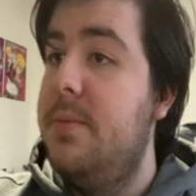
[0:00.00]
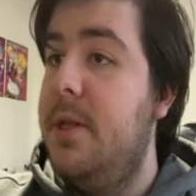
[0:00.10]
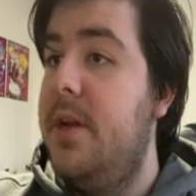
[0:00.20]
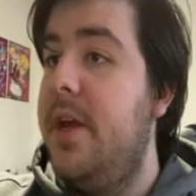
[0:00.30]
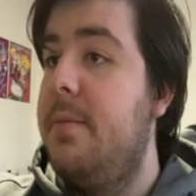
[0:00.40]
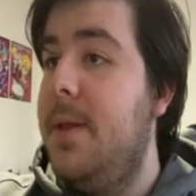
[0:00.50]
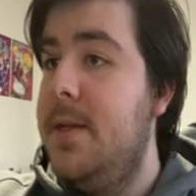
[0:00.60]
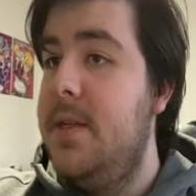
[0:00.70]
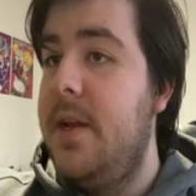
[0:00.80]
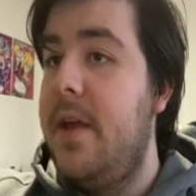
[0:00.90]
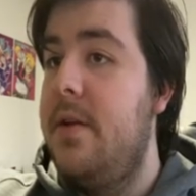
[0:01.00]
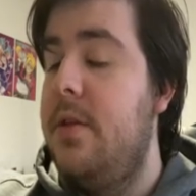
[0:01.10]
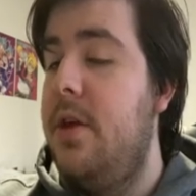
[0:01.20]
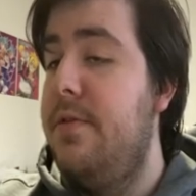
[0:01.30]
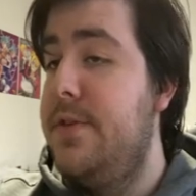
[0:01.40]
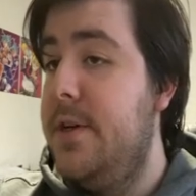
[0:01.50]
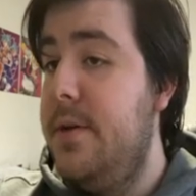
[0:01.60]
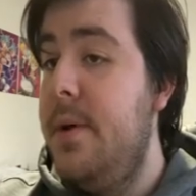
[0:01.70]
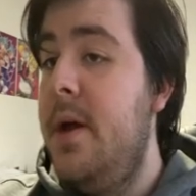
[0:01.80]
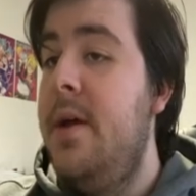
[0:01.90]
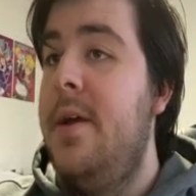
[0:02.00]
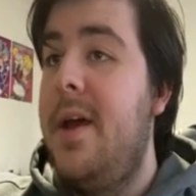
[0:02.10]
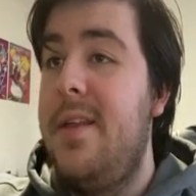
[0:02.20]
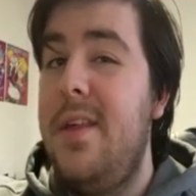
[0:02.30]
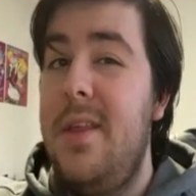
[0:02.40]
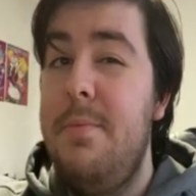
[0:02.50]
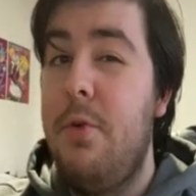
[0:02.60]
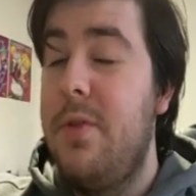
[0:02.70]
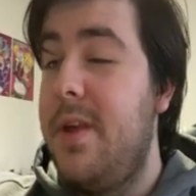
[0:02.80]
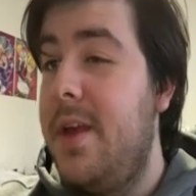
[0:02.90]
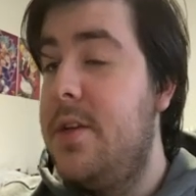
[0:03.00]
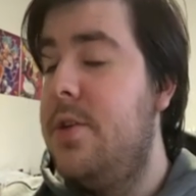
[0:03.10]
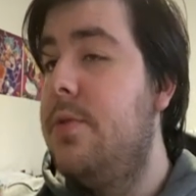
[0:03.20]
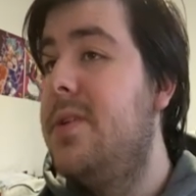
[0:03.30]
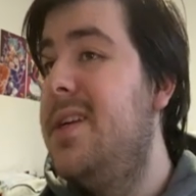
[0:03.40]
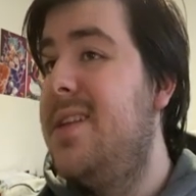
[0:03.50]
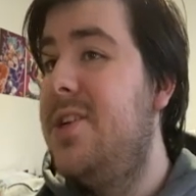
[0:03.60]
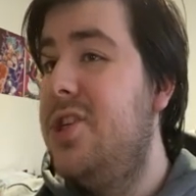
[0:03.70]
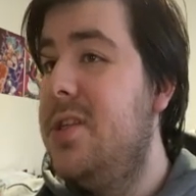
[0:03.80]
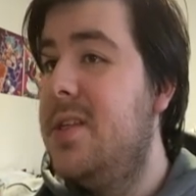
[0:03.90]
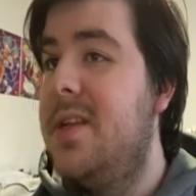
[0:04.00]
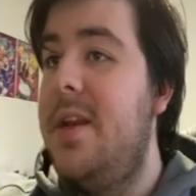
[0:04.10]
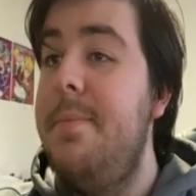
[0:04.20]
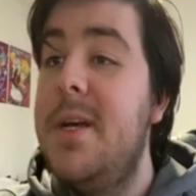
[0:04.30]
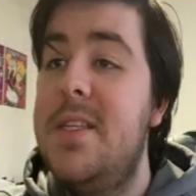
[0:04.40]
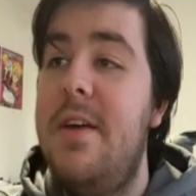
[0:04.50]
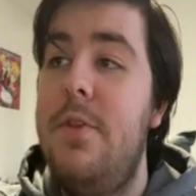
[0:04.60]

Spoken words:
ability get plus 10k until the end of turn, and I think the important thing here to note is that it just says that you must have